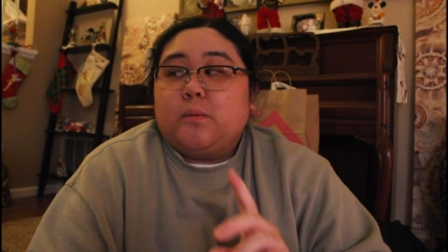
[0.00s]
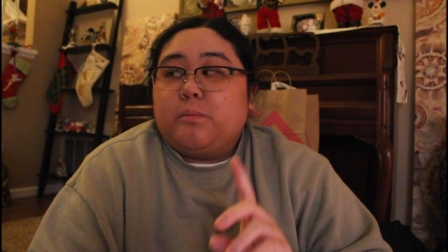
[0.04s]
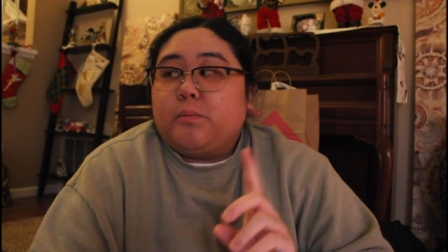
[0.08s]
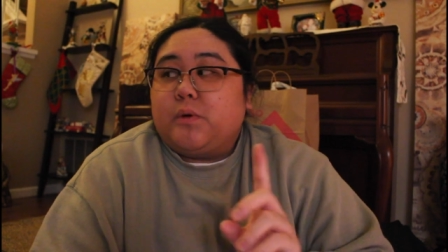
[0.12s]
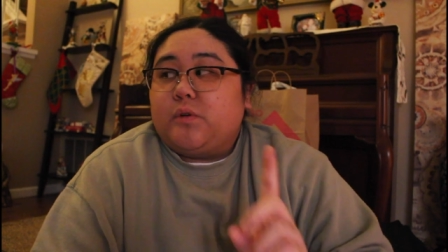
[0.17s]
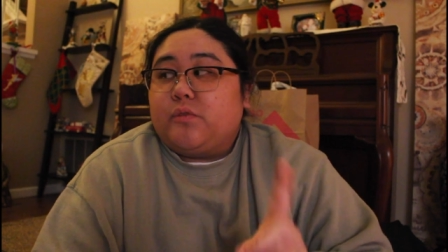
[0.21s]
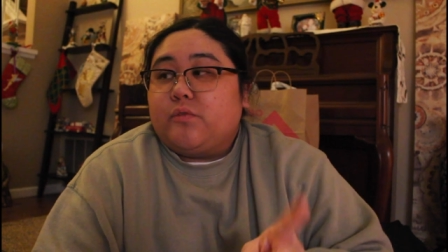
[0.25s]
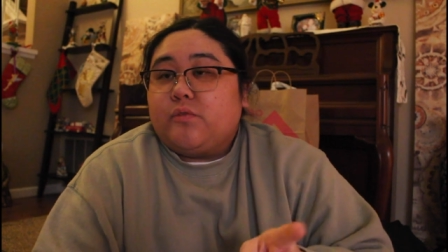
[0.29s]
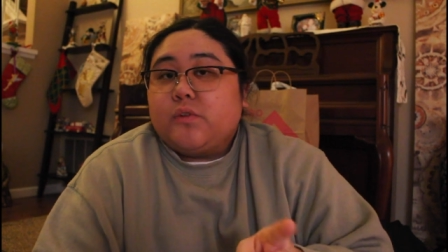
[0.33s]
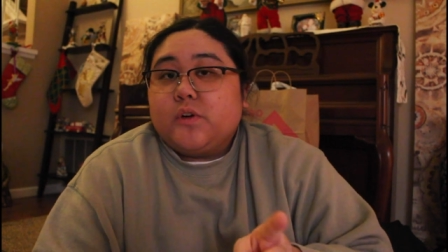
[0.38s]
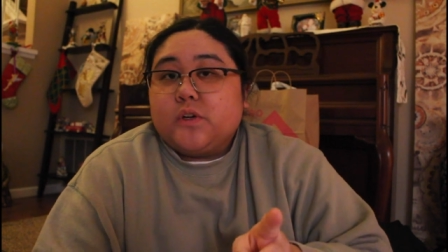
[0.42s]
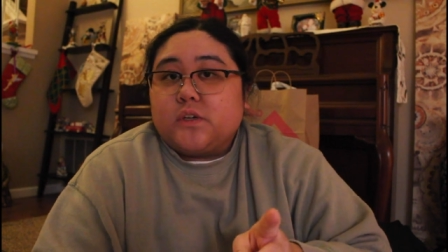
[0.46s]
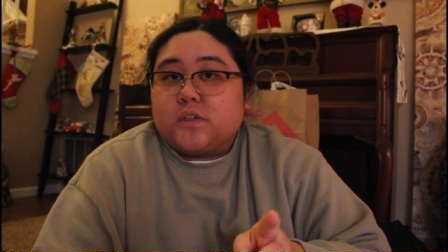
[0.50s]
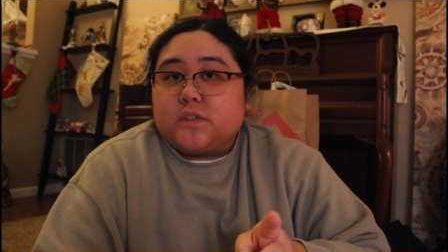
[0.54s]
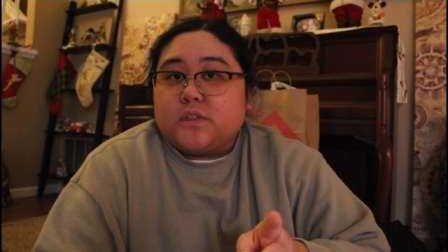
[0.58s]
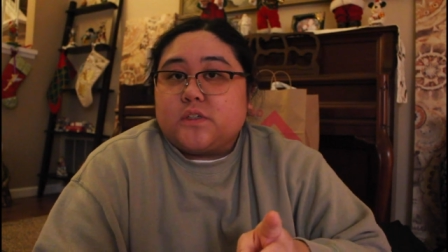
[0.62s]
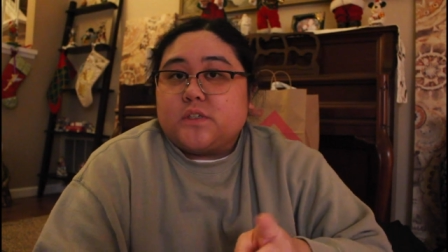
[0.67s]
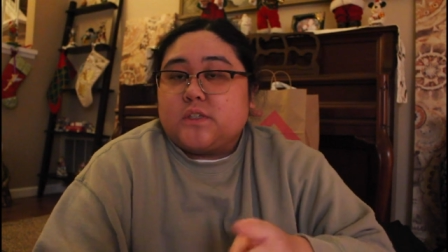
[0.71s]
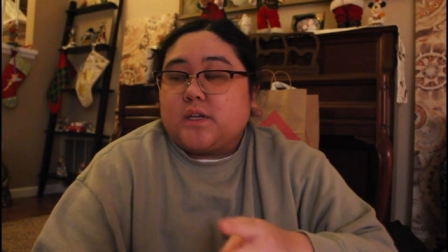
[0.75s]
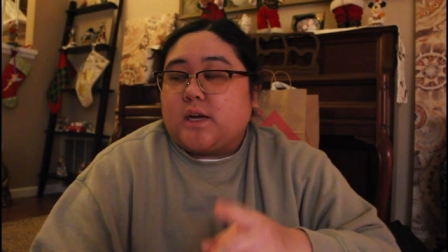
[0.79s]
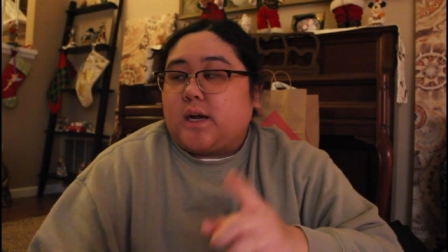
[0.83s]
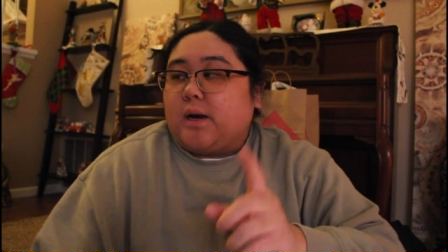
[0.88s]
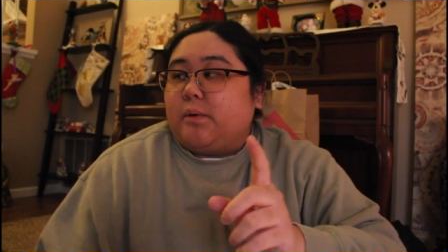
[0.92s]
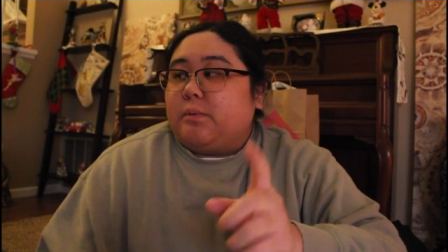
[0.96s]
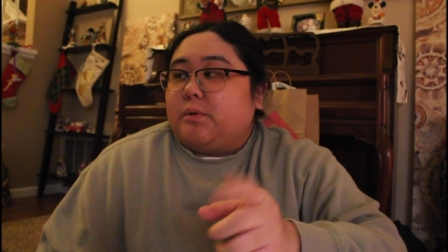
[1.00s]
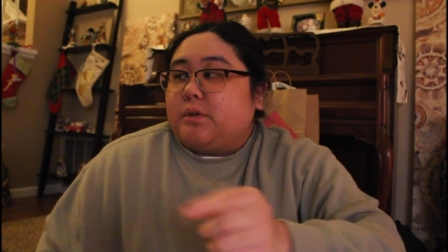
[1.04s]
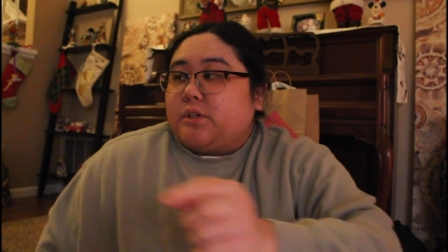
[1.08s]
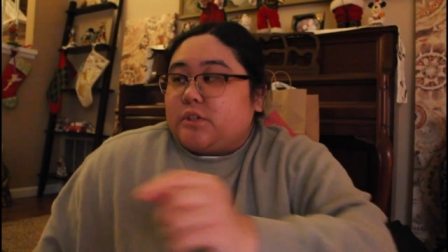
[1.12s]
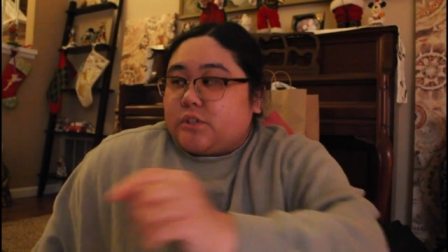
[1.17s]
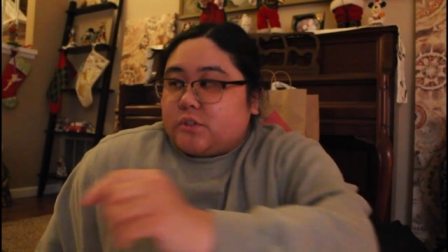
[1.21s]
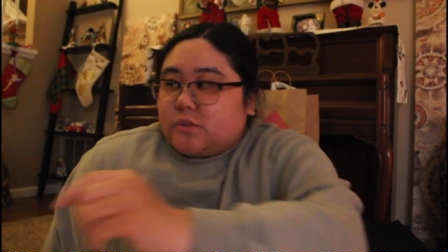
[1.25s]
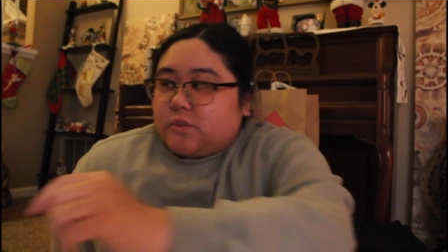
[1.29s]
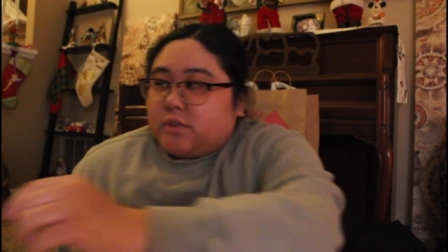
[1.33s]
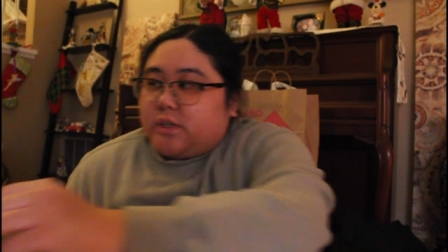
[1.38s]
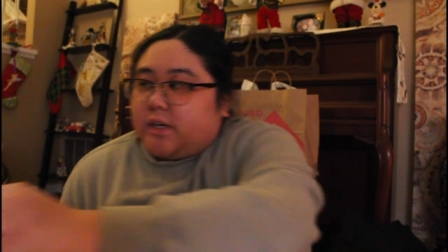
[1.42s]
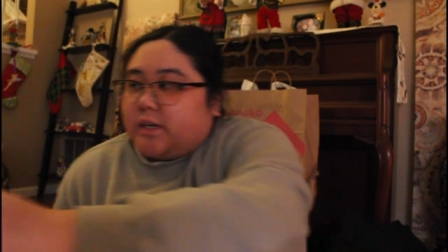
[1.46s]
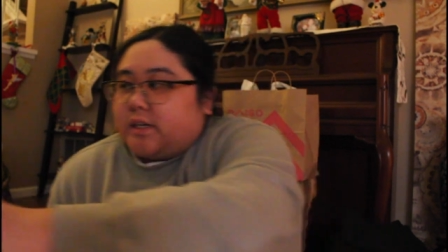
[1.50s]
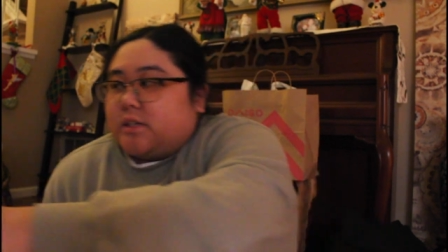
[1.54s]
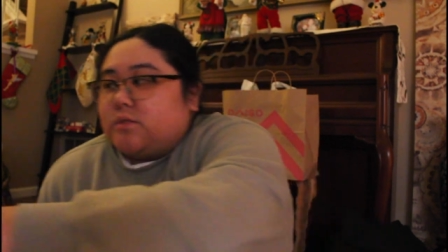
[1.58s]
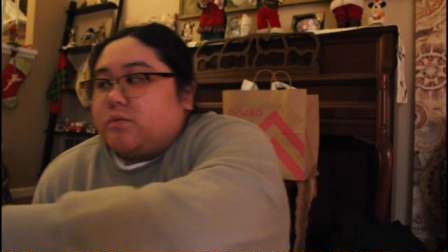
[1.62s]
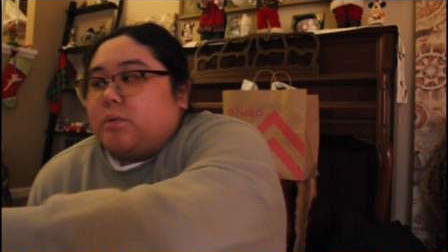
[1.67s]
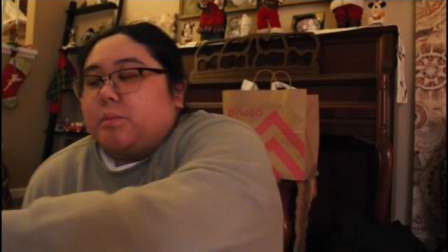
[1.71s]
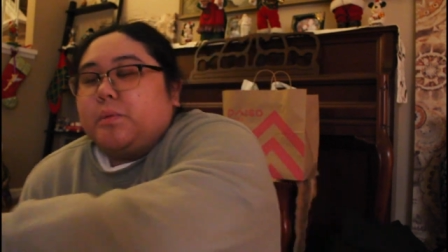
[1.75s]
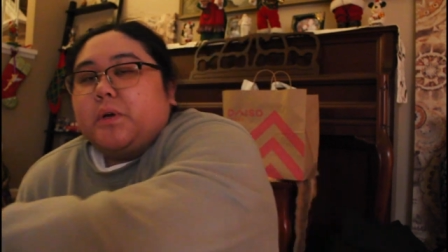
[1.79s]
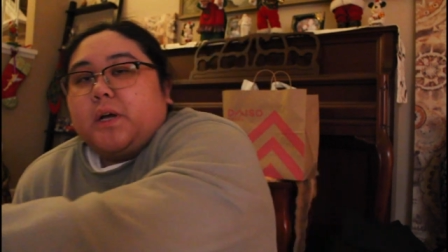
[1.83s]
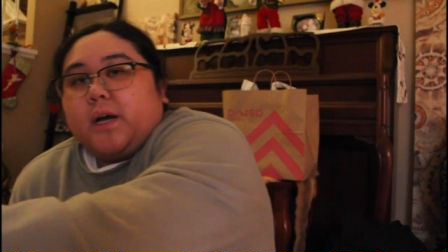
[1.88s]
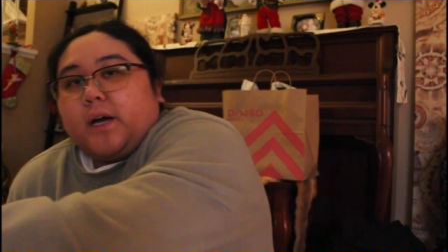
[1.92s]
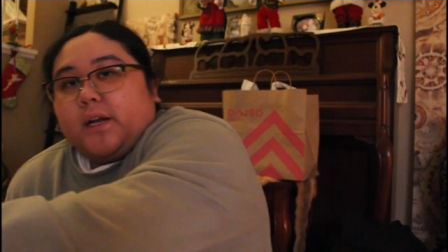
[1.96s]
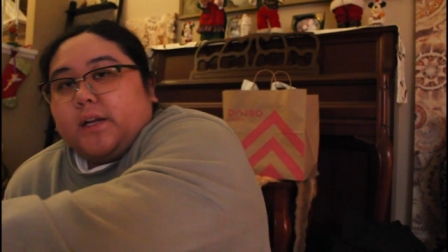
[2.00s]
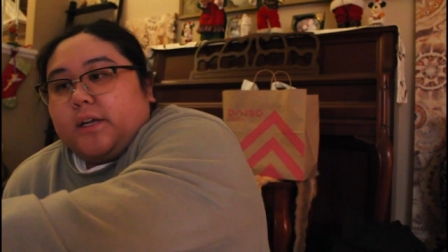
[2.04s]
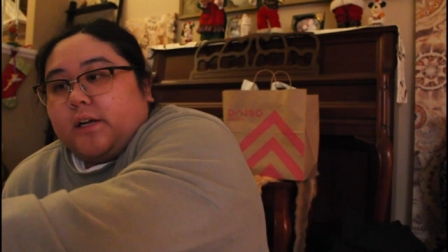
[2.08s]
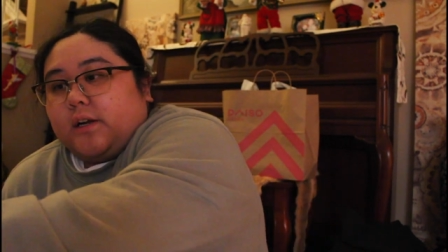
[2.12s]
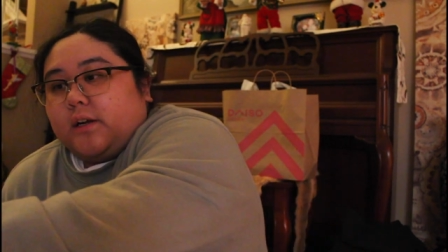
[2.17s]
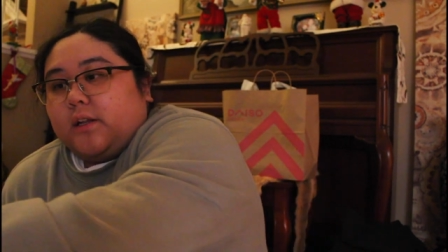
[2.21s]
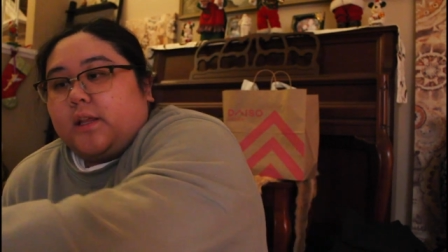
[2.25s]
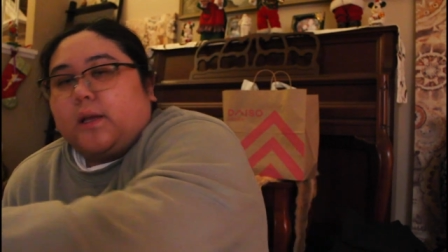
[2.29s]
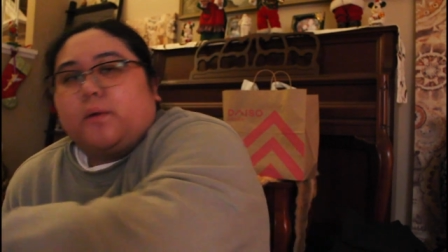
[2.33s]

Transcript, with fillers: But first I want to show you guys what we got here